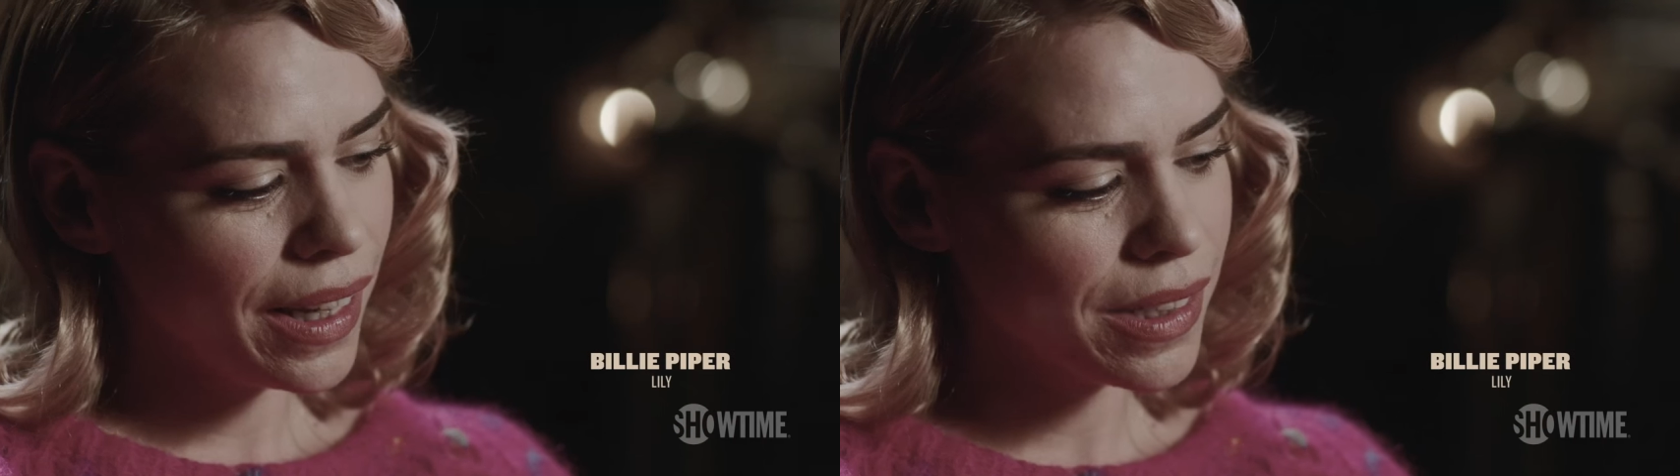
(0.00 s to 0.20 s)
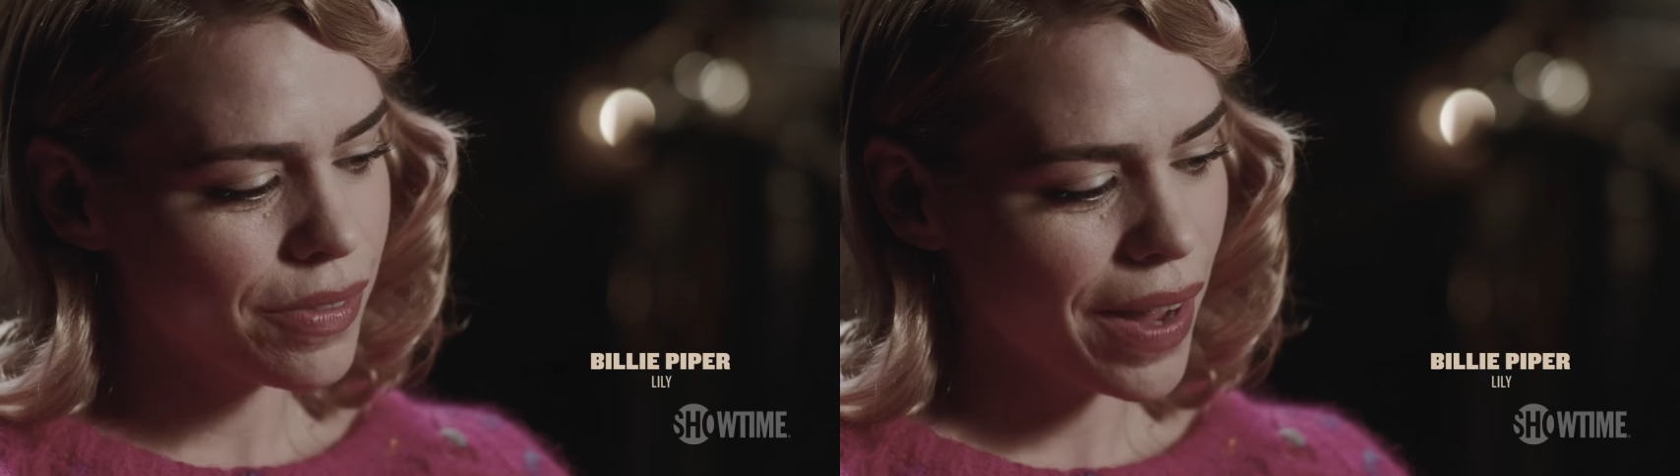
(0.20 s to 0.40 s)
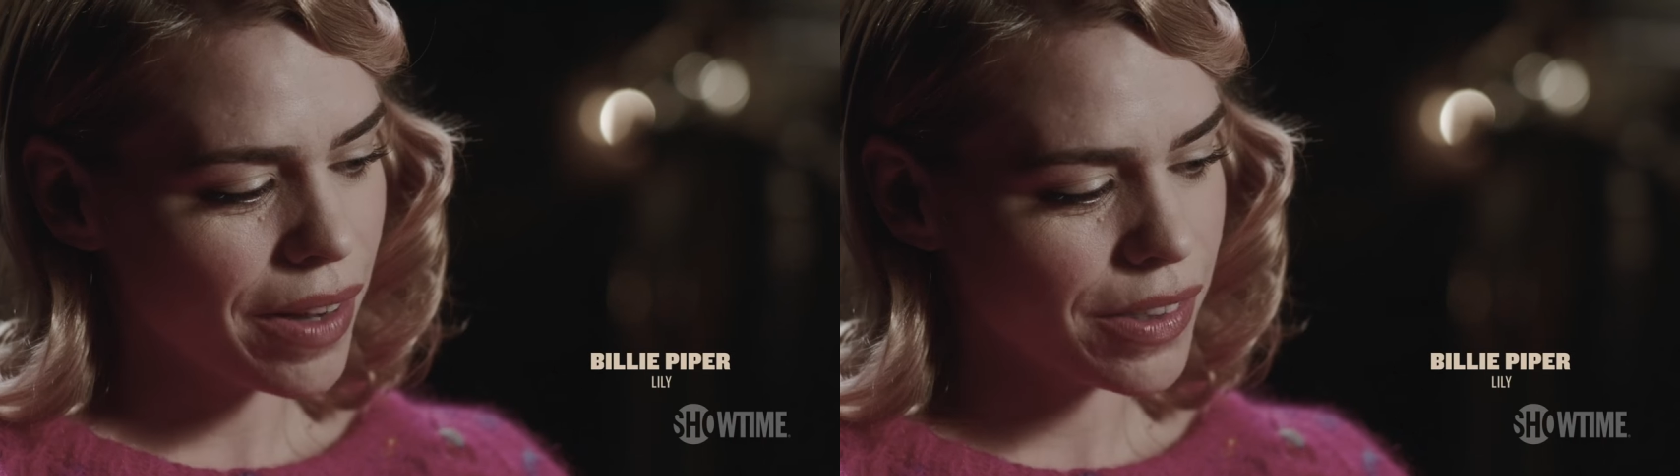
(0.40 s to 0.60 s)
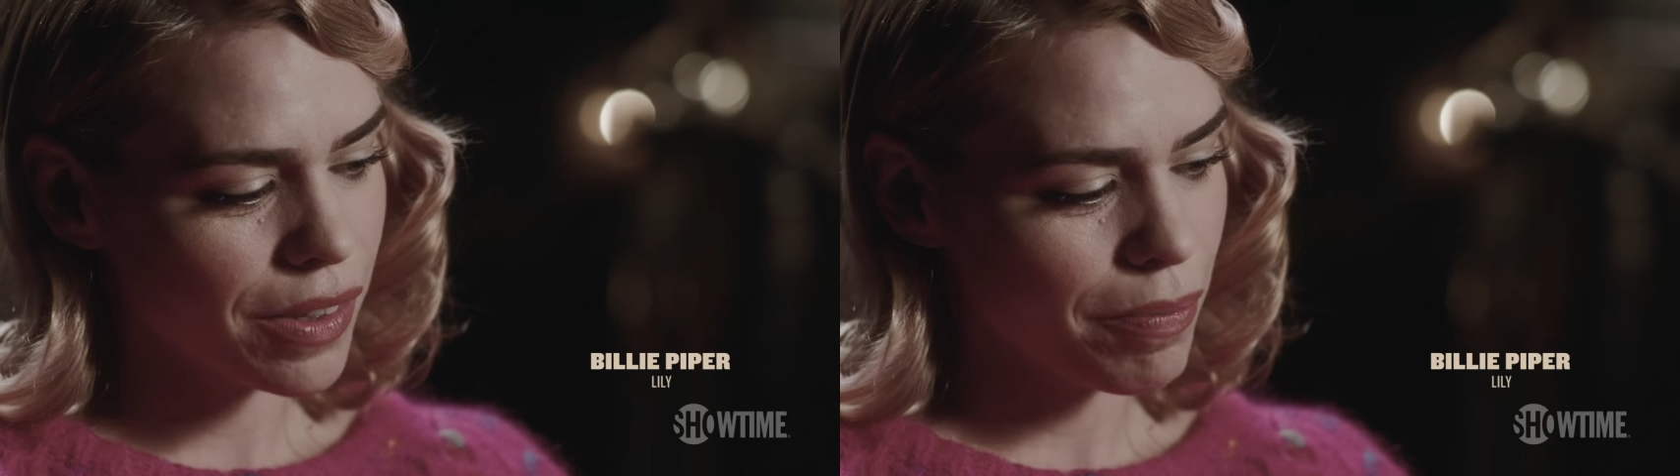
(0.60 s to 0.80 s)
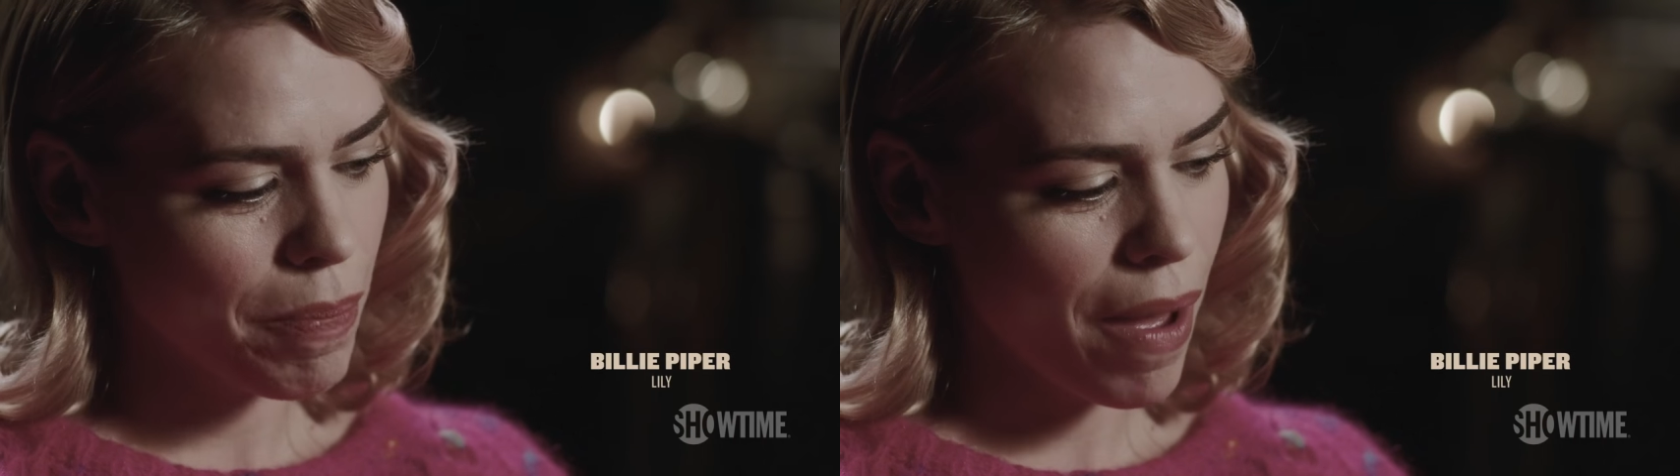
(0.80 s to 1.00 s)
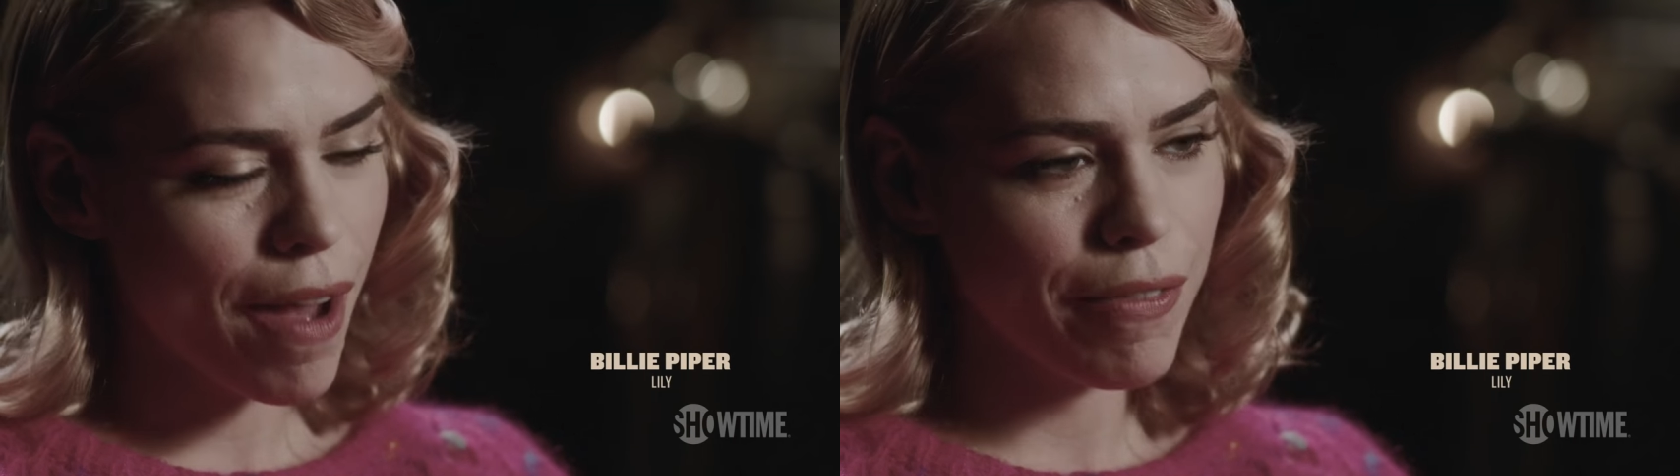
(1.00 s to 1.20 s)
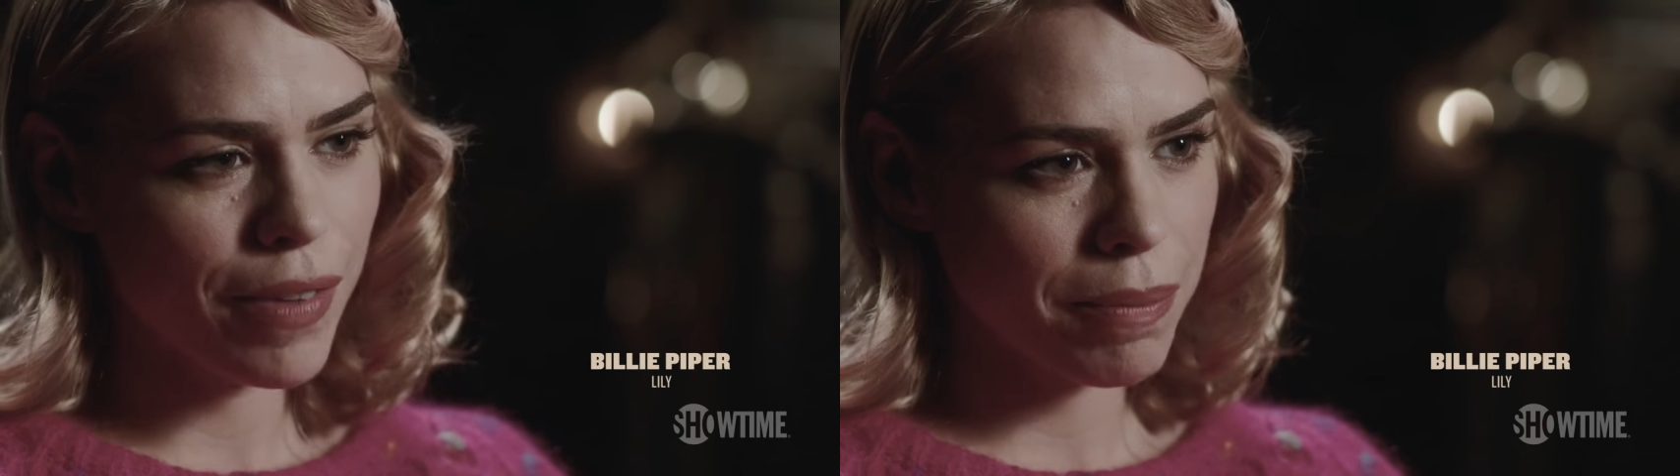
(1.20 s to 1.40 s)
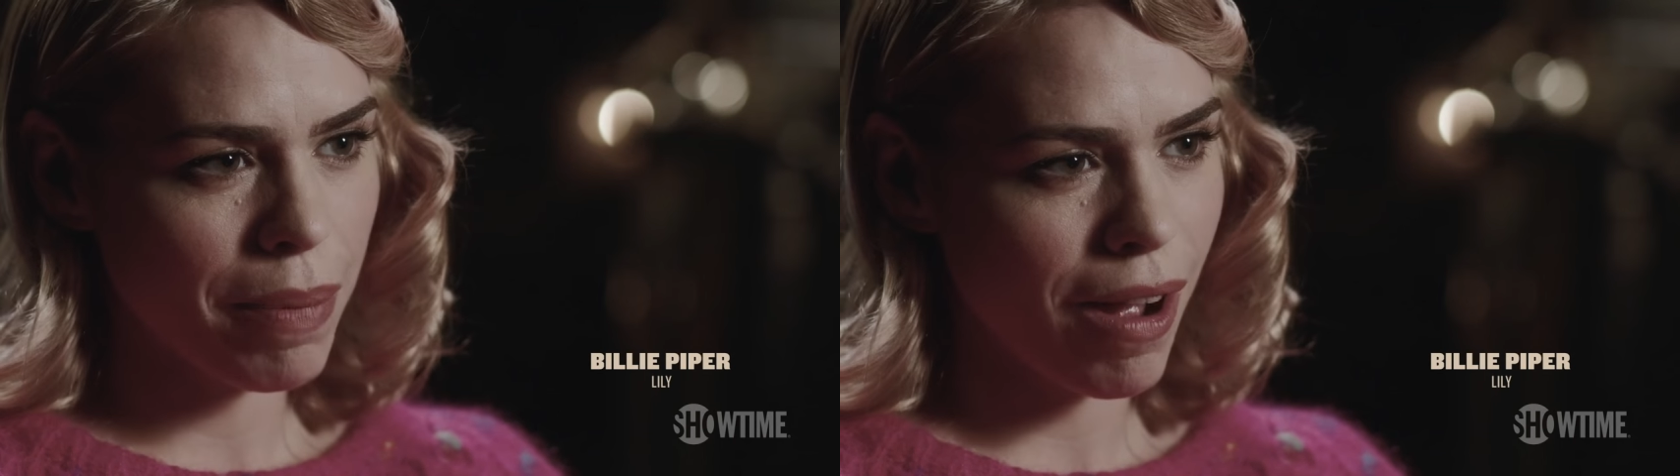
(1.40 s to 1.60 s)
has found a
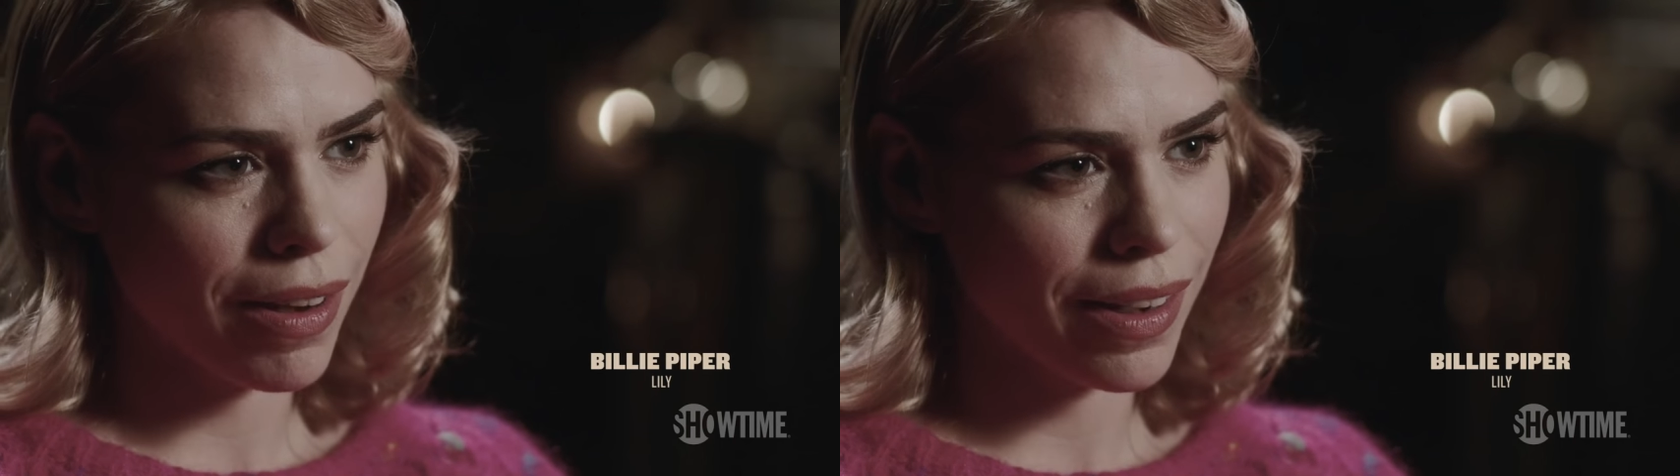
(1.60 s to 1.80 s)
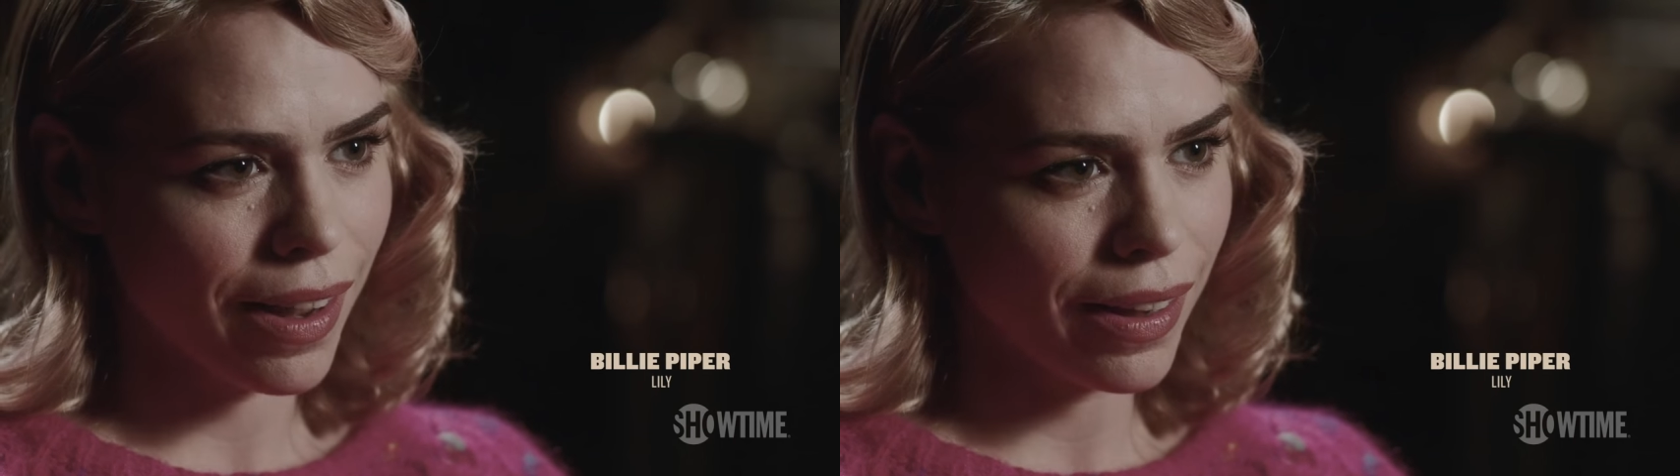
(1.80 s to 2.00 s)
perfect partner